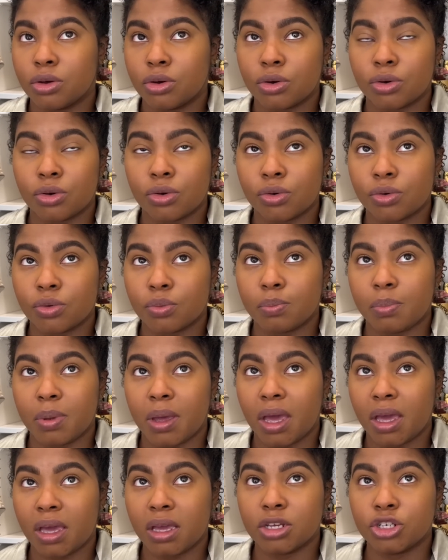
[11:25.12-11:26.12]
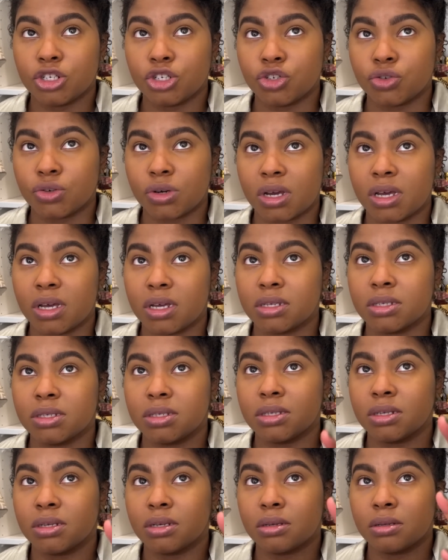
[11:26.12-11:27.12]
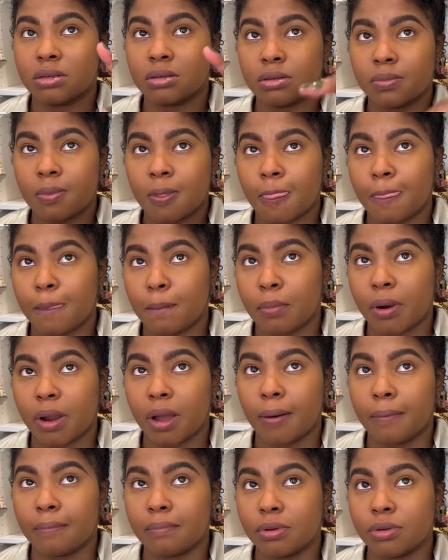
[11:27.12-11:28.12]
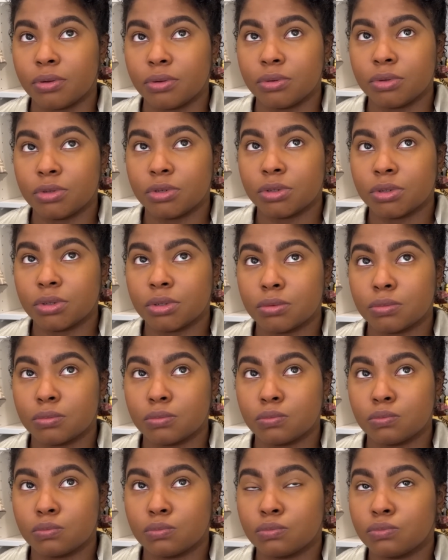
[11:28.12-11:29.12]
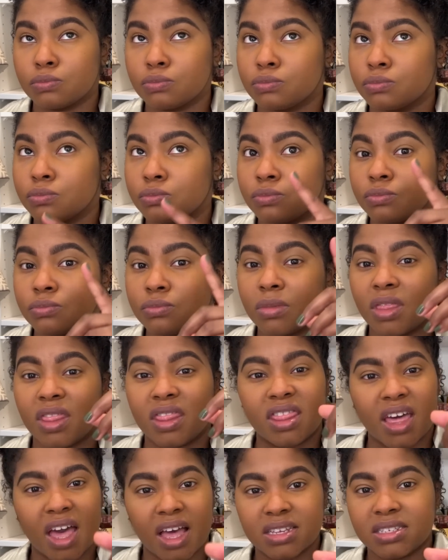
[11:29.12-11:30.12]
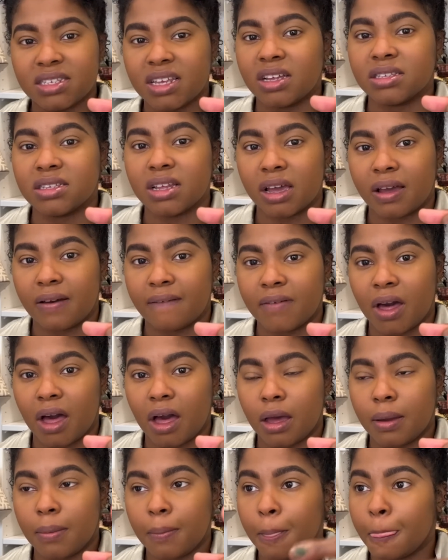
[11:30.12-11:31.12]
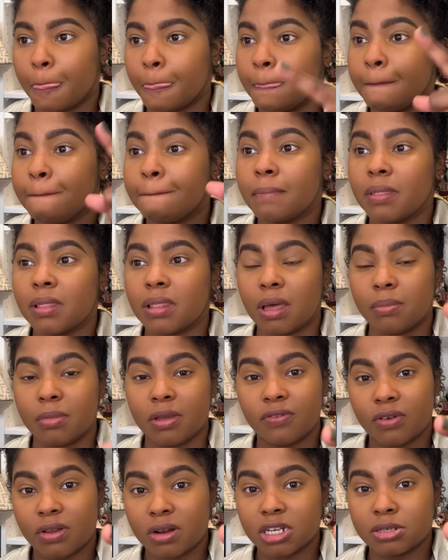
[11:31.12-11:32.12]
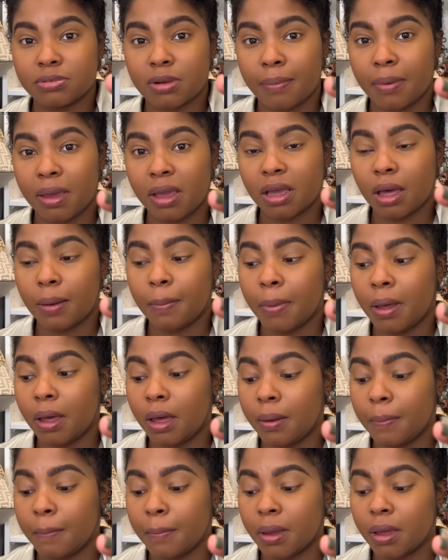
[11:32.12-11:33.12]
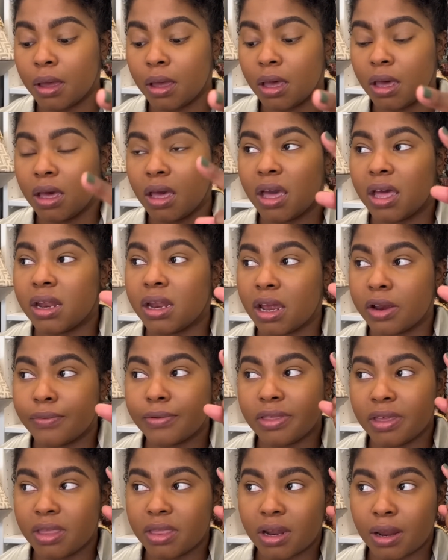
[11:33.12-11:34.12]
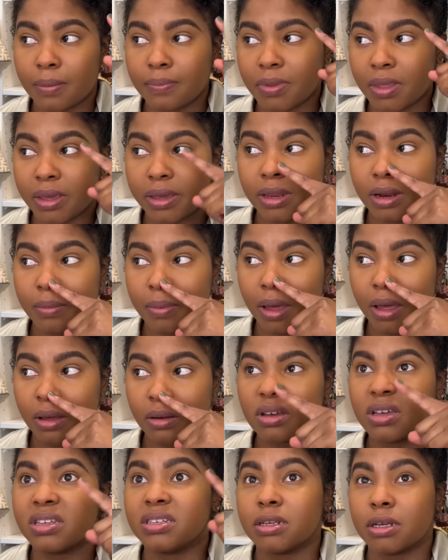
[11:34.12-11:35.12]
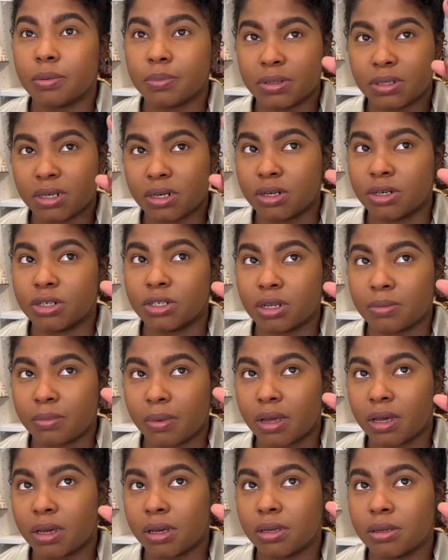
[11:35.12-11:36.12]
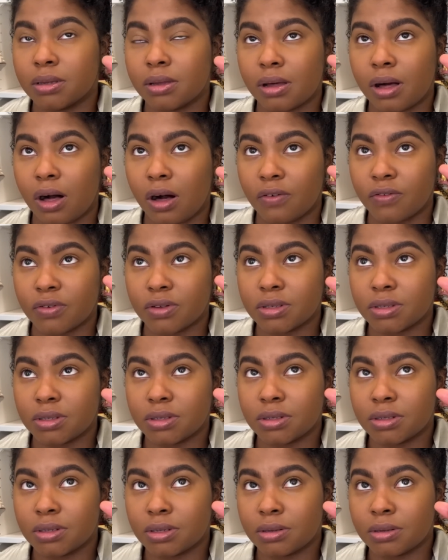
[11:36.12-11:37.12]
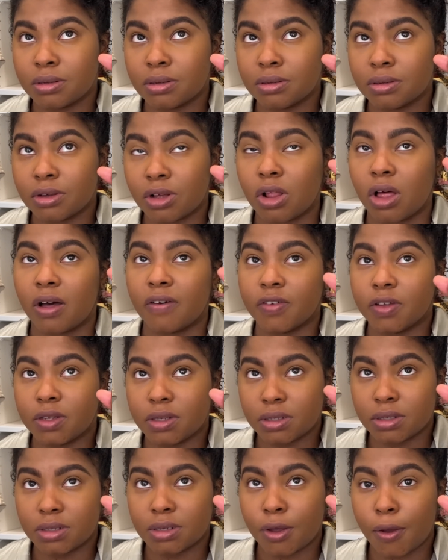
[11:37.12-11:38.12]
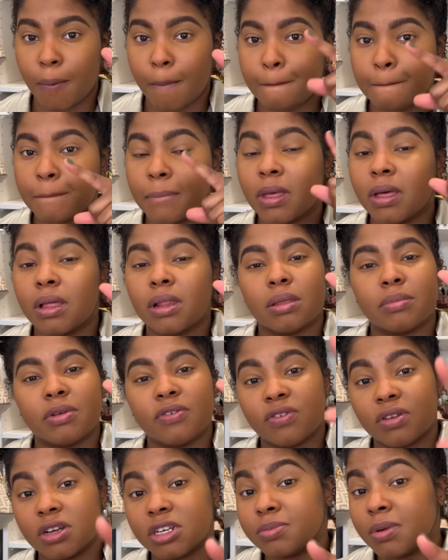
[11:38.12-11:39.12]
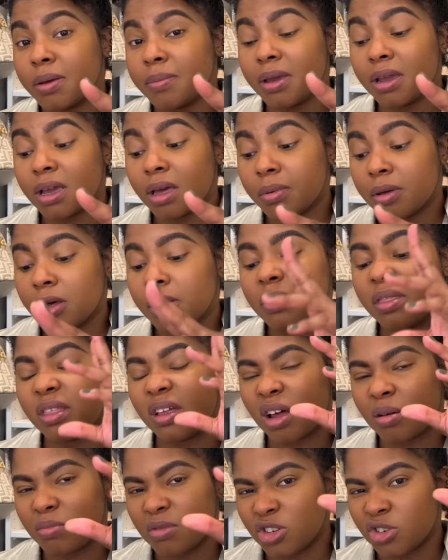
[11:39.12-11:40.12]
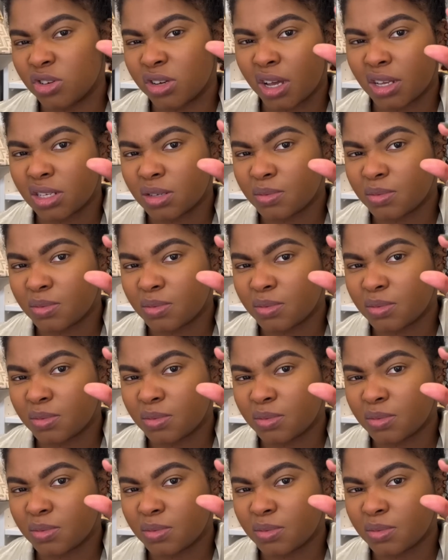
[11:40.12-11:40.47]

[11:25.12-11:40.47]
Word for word: cr beige dress, brown boots. That sounds like a vibe. Let me finish my makeup up and everything that I'm thinking about is upstairs in my office, office. Let me finish my makeup up and then I'll meet you guys